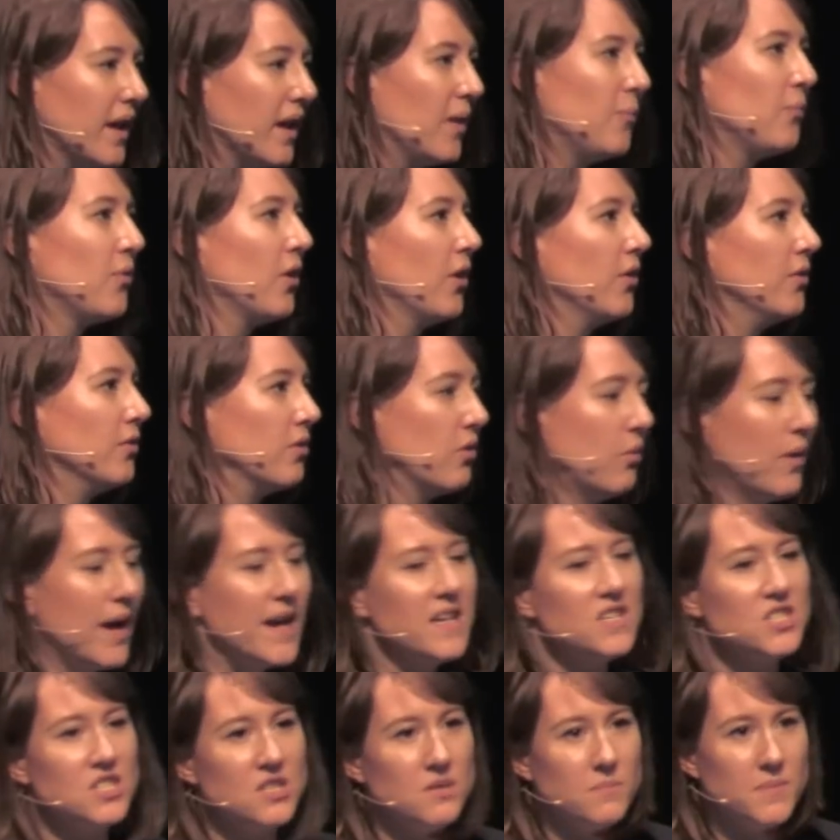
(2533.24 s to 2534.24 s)
layer protocol.
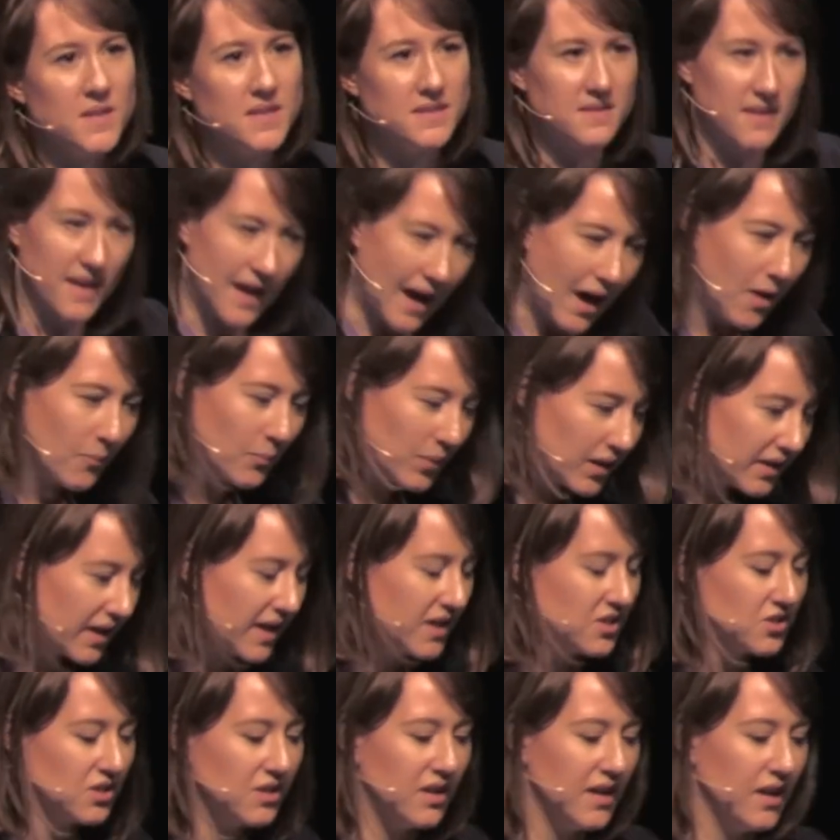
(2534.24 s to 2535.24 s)
HTTP is an
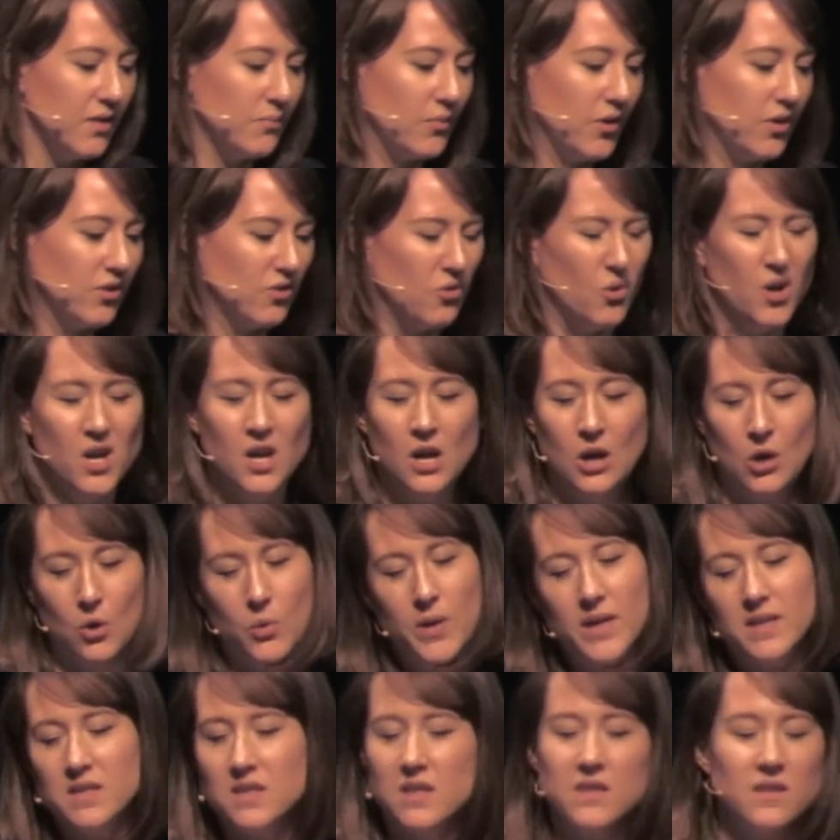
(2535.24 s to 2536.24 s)
application layer protocol.
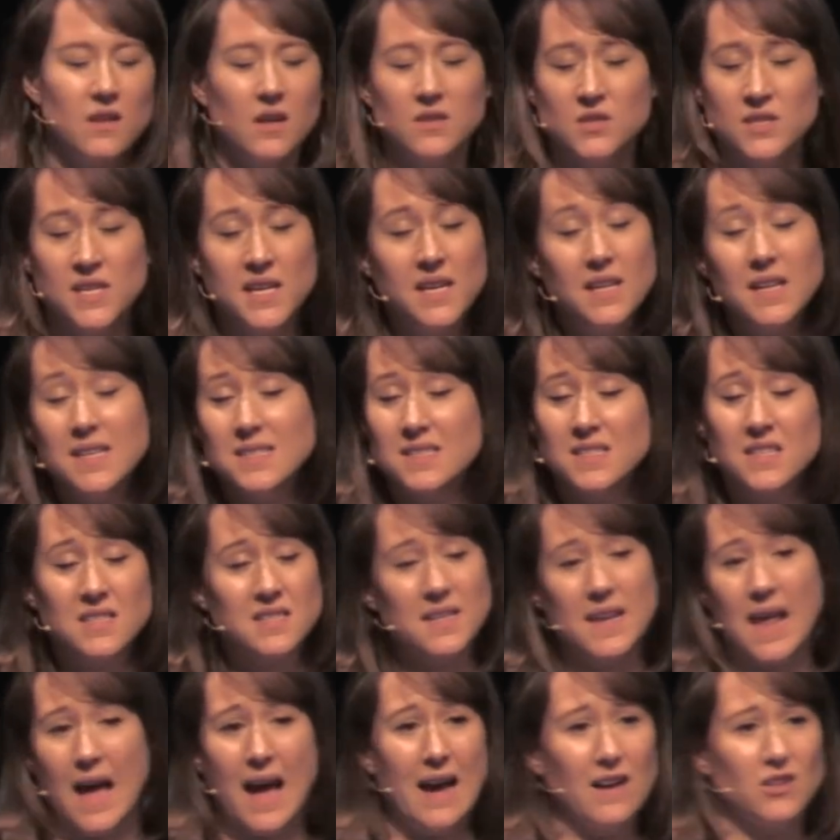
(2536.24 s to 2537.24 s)
TLS
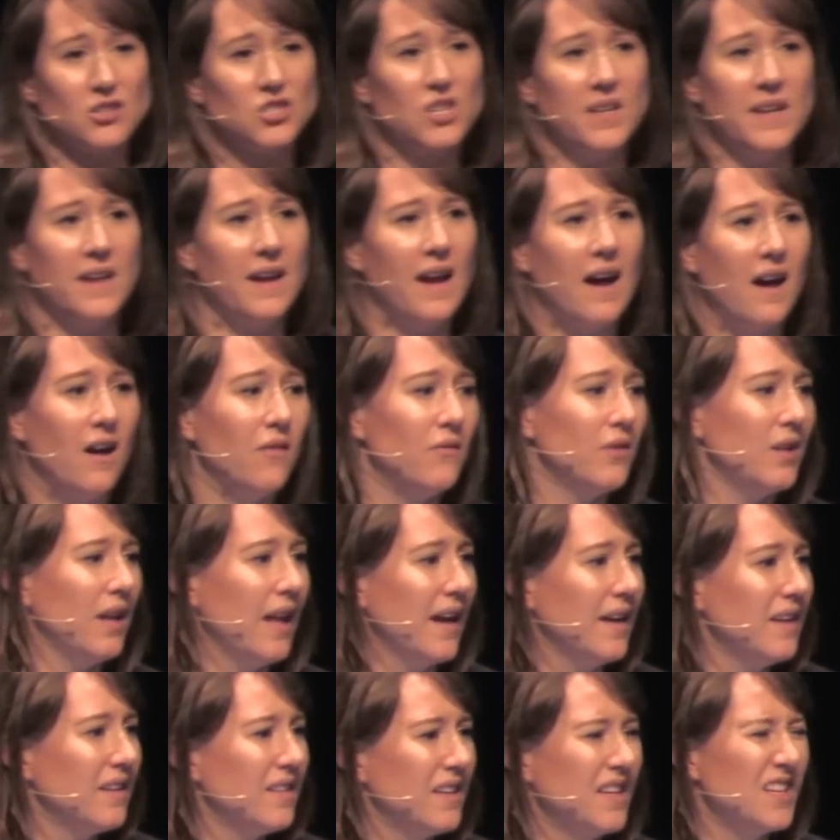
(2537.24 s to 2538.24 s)
doesn't actually have a
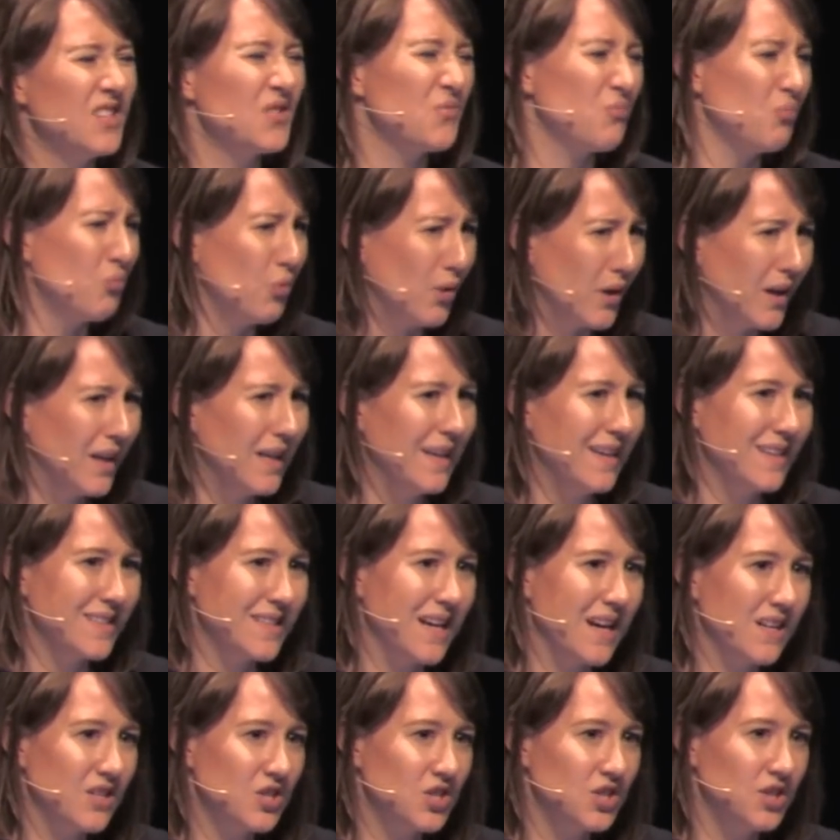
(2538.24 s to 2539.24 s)
layer that it's really
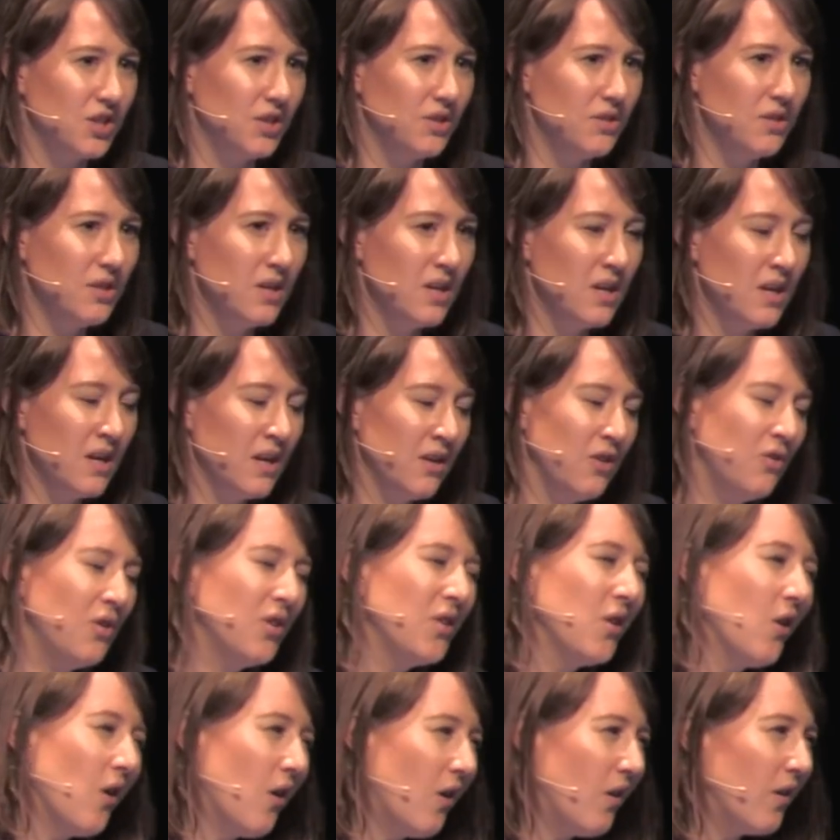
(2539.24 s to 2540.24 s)
attached to. You
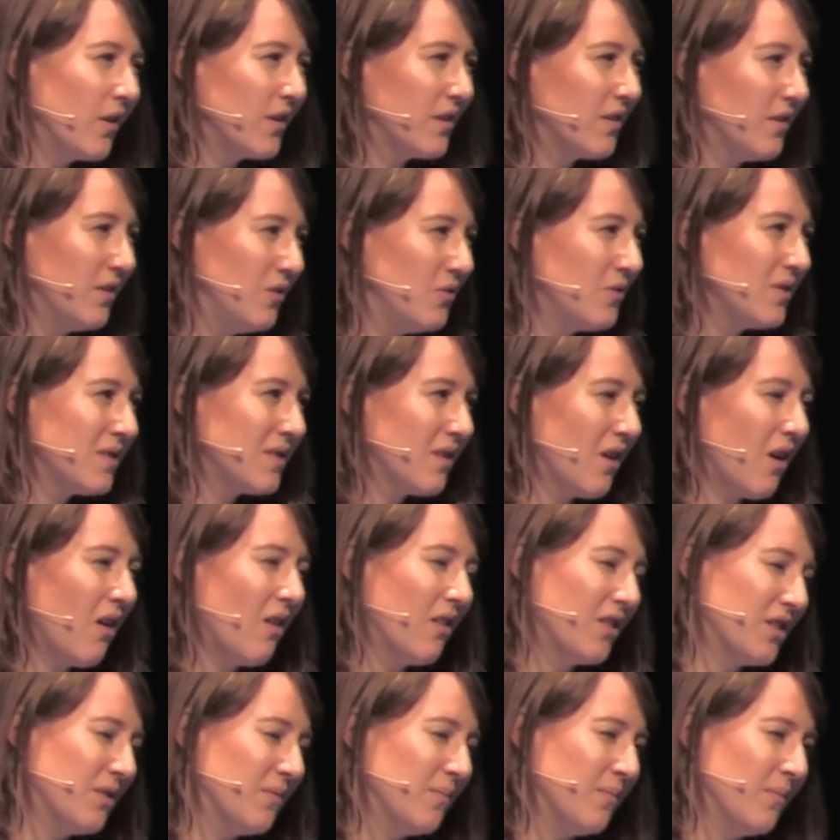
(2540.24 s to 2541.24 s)
could argue
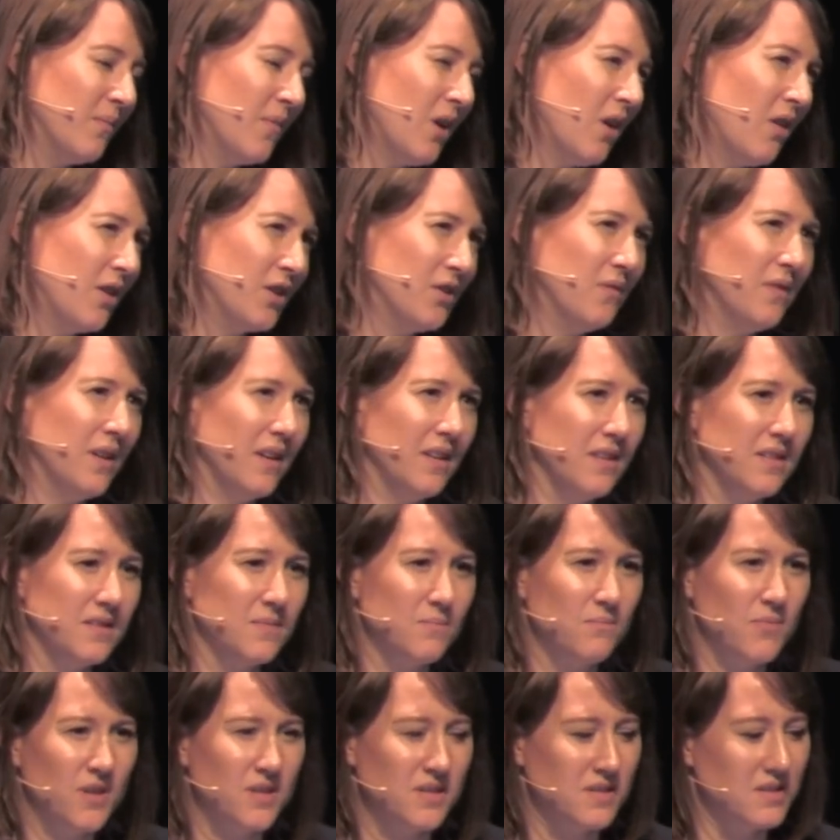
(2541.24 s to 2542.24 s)
that it's
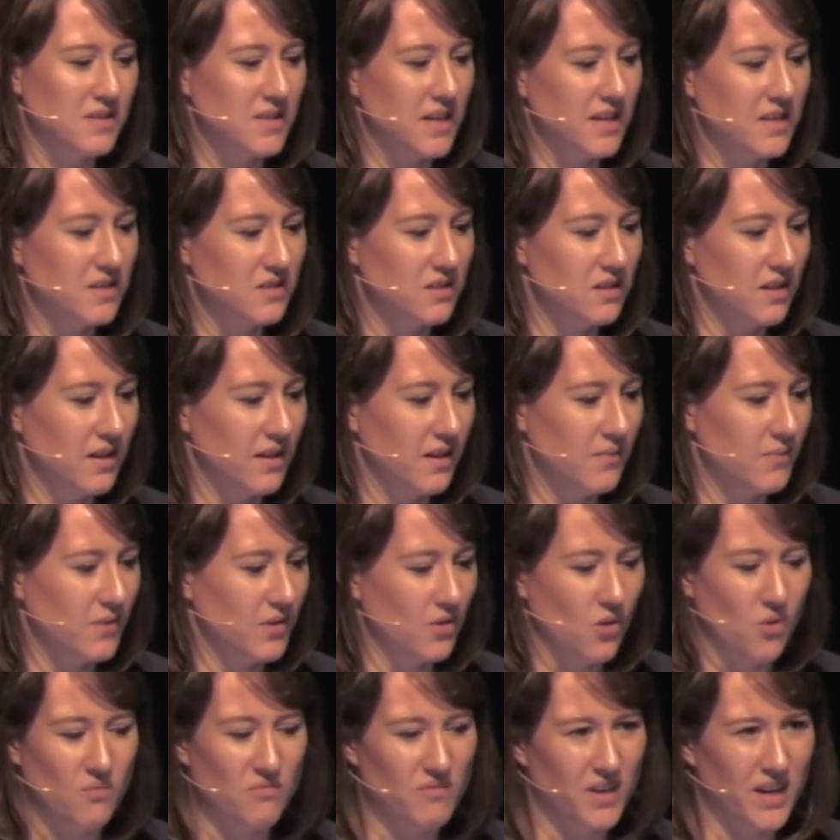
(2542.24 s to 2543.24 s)
presentation layer, but
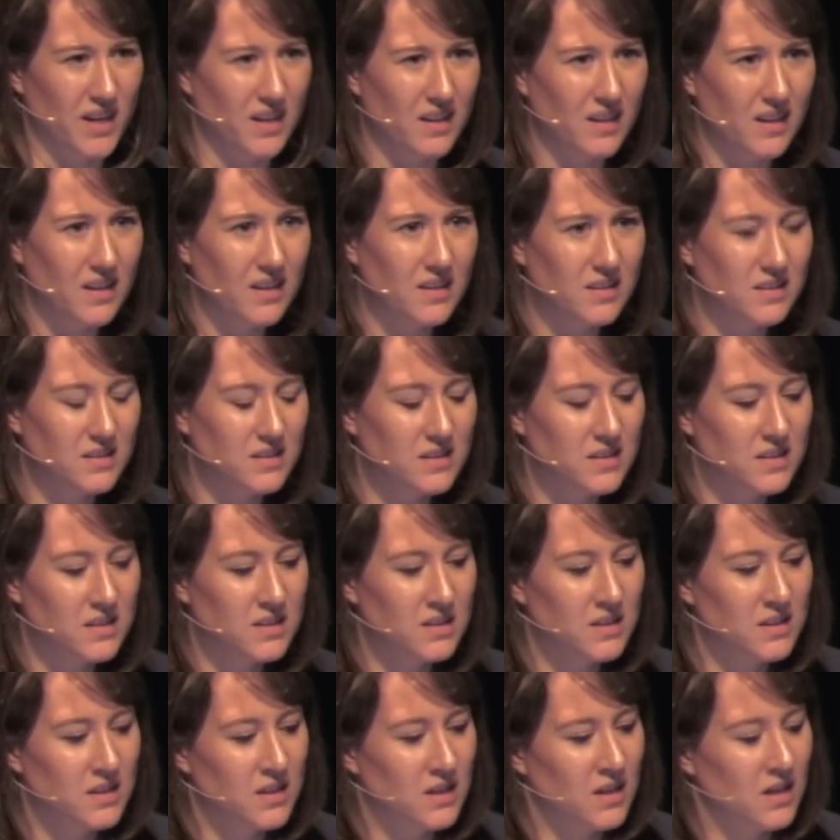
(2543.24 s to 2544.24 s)
not really.
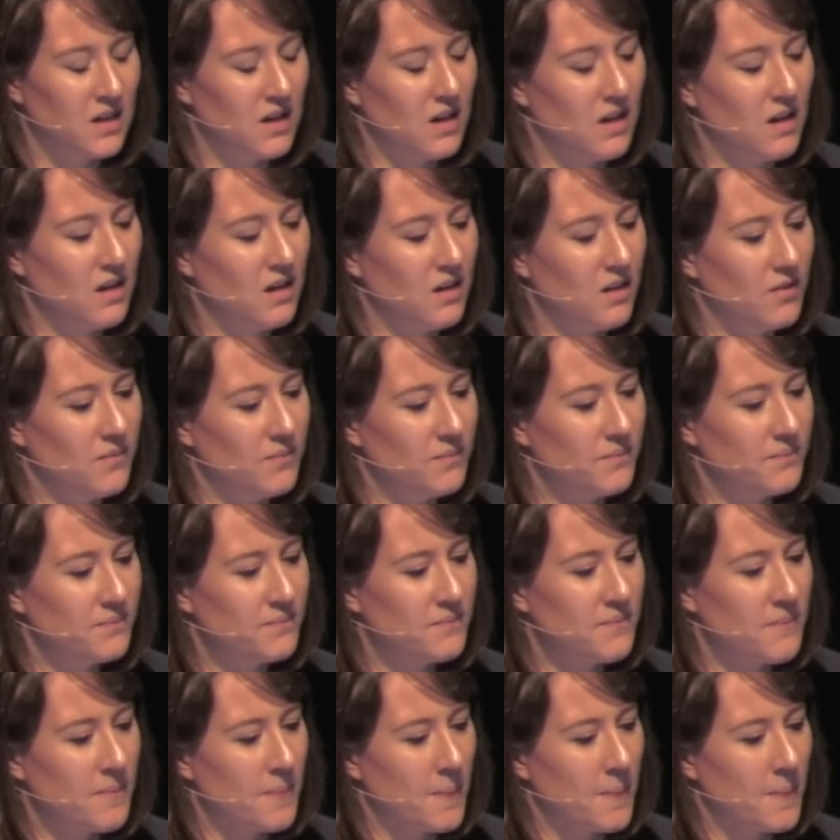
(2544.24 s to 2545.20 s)
The